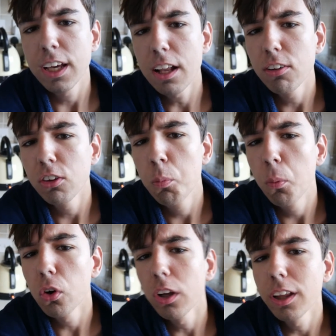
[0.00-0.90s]
kettle is
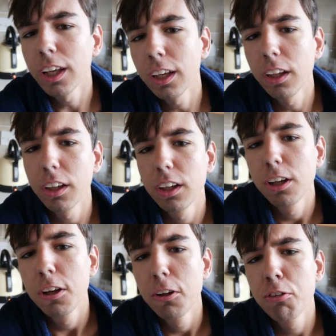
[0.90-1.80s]
boiling.
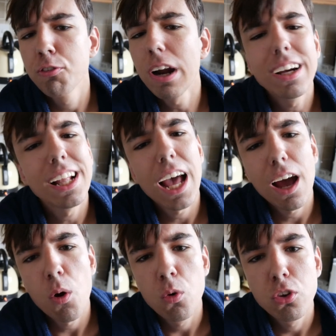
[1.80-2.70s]
It's very
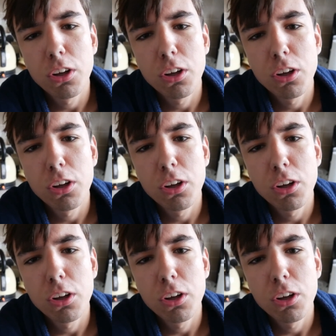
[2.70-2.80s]
loud.